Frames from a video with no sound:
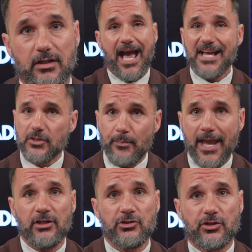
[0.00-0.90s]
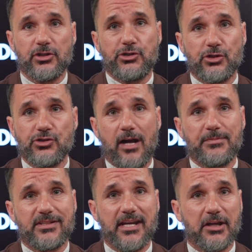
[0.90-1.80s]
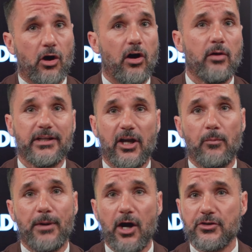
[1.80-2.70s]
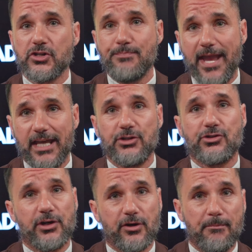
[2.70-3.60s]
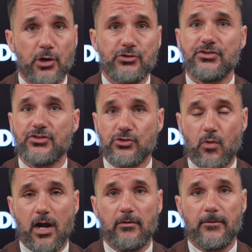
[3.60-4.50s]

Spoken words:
As a manager, it's your job to stay calm and help others manage their emotions as well.